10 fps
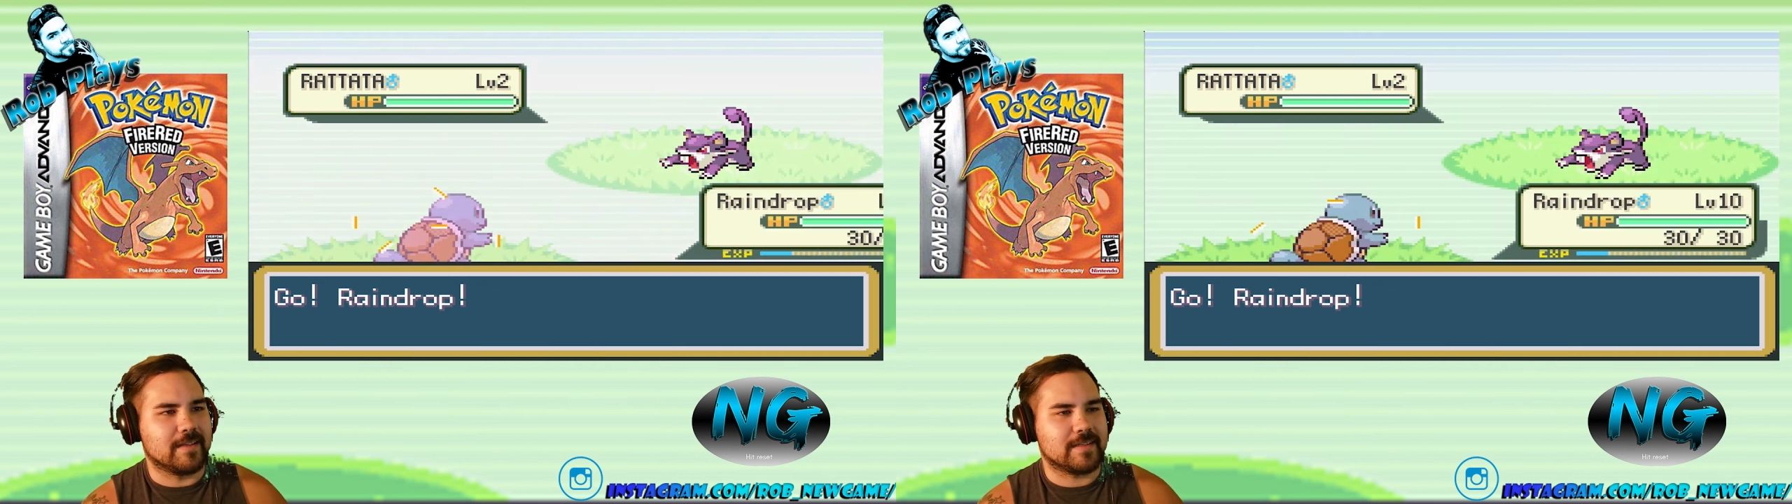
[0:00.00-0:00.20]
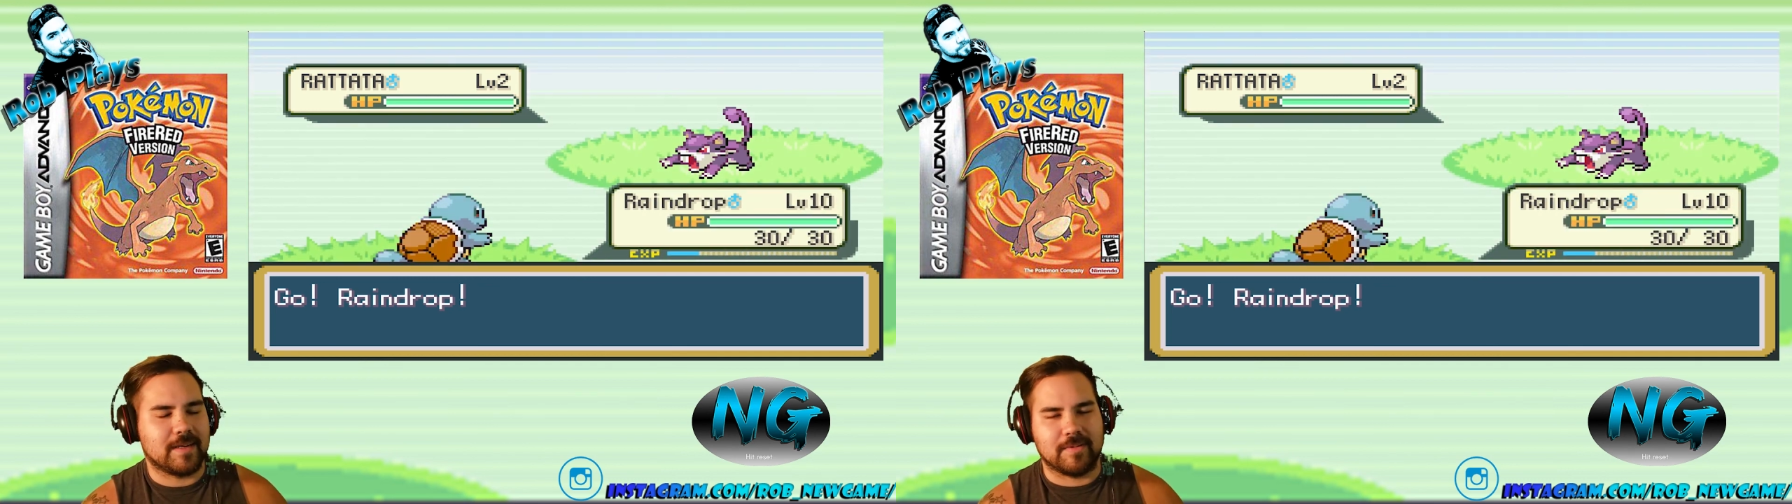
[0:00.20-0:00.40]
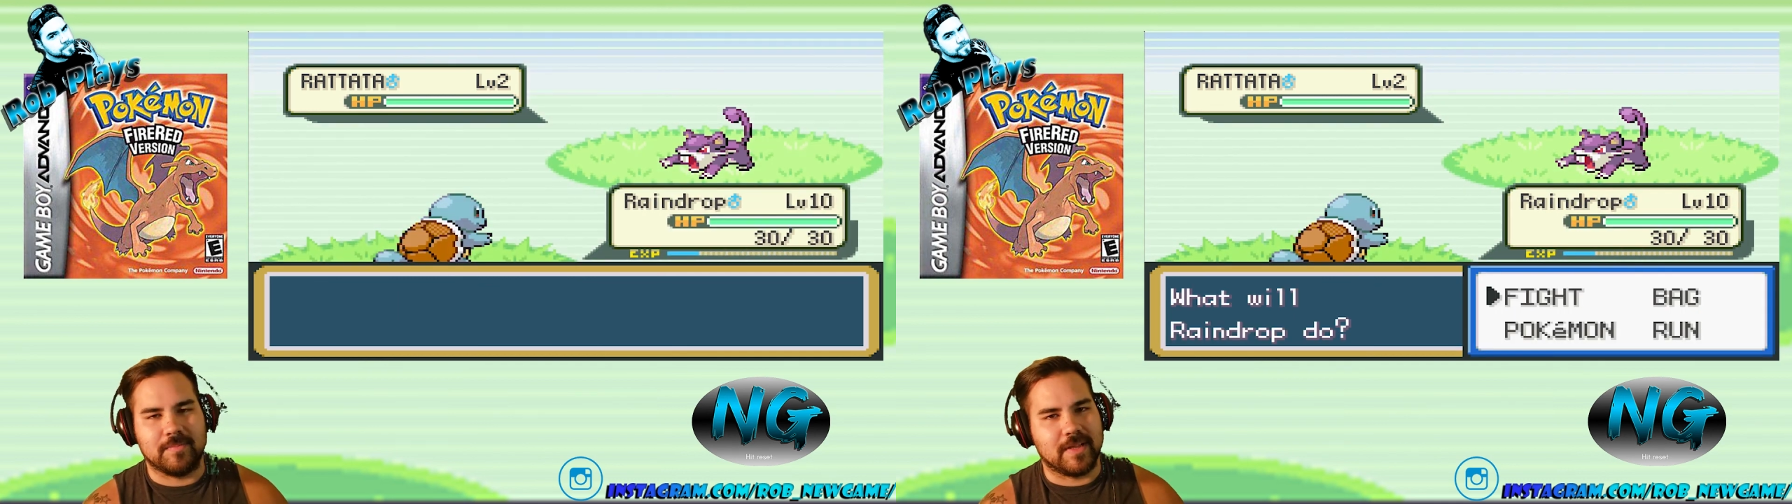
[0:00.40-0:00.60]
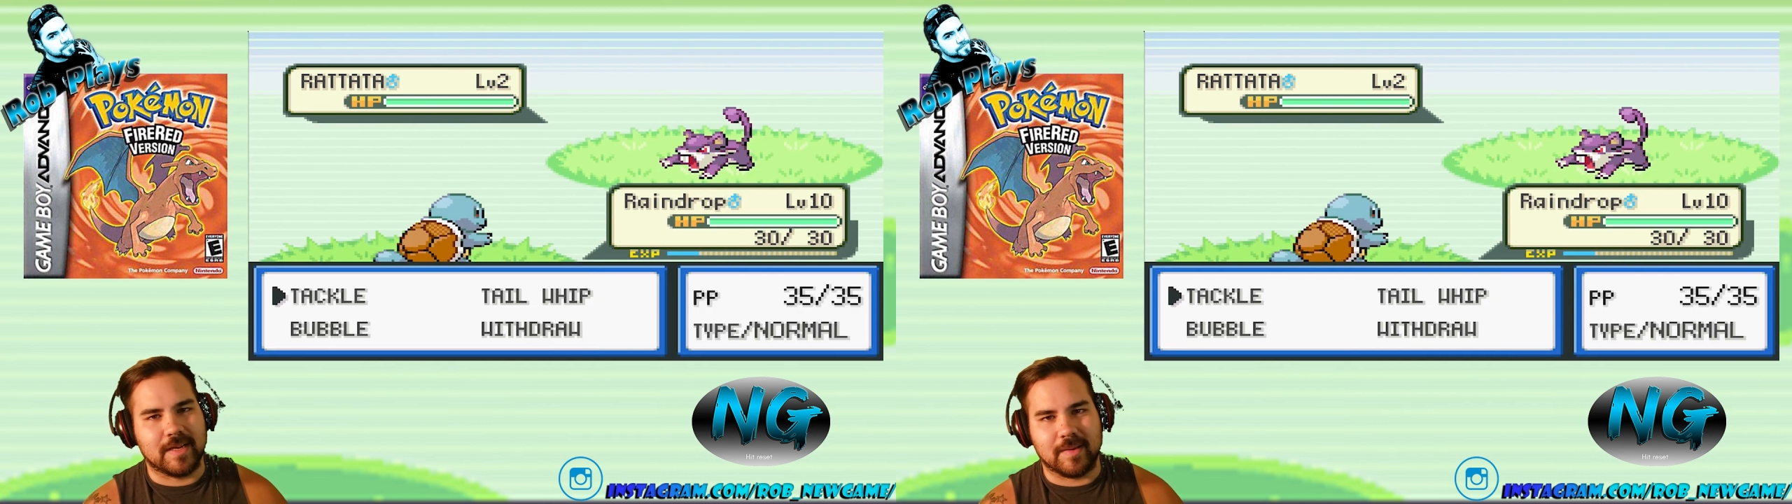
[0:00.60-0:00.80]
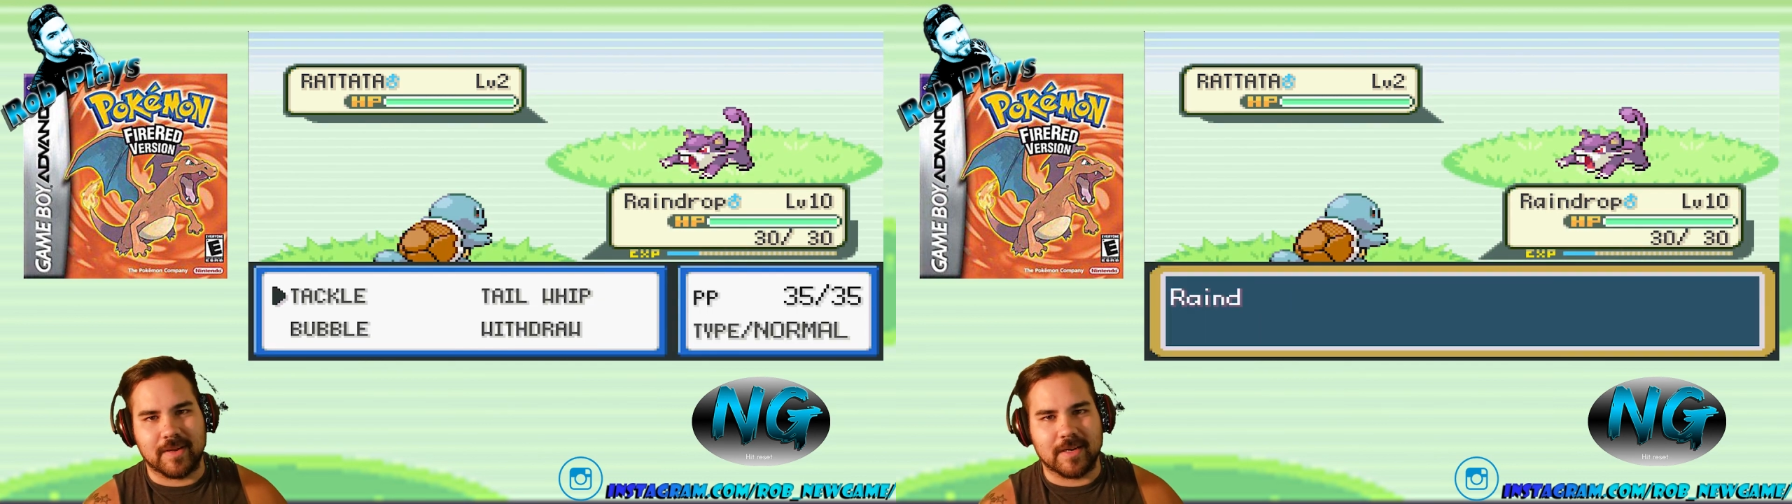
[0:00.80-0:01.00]
stop
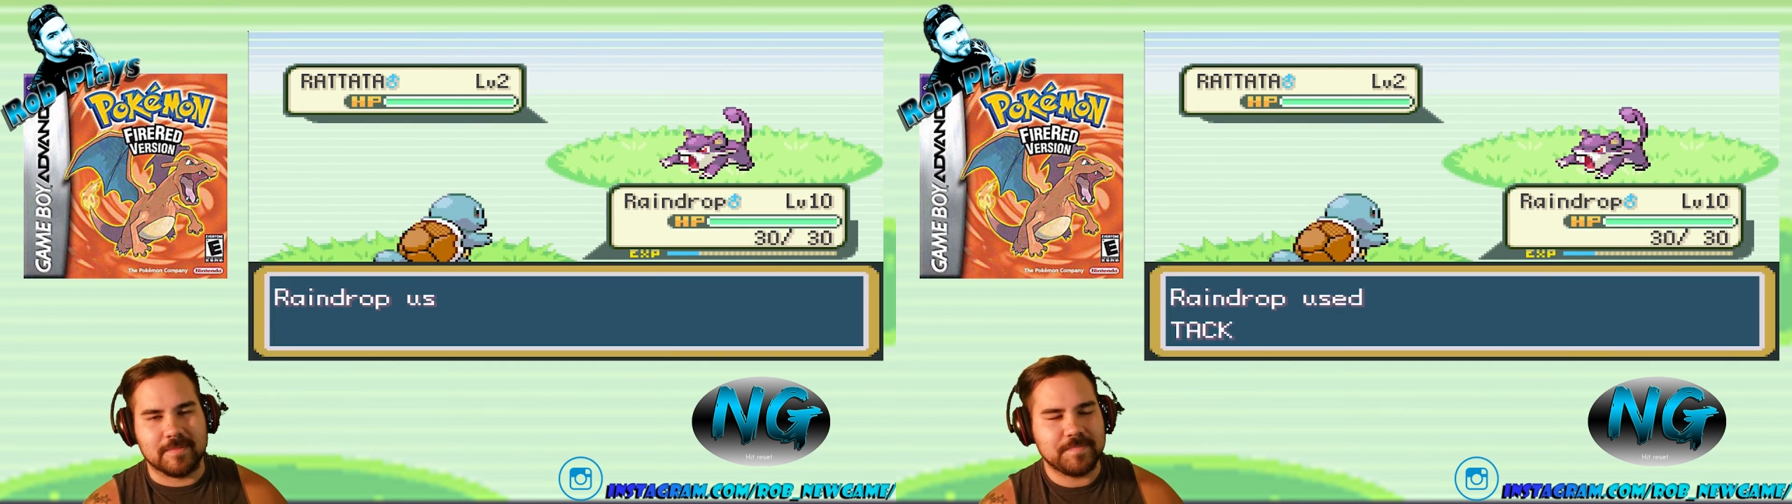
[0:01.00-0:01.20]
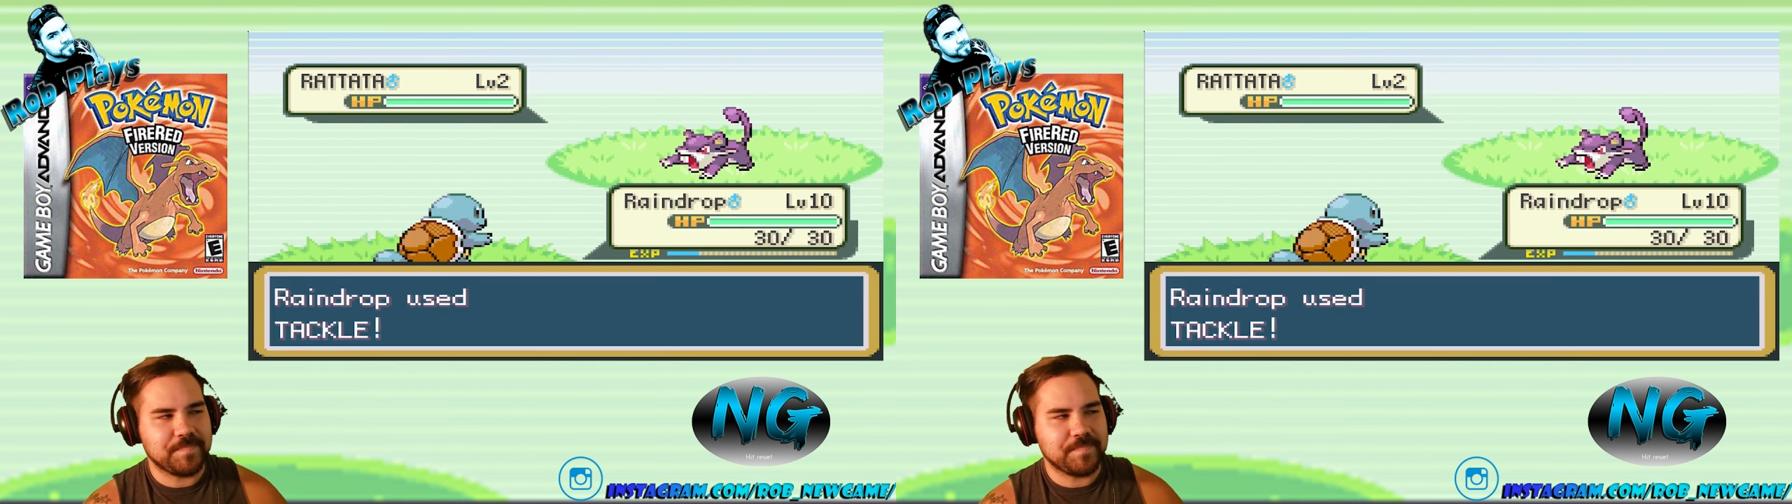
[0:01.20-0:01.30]
complaining about it,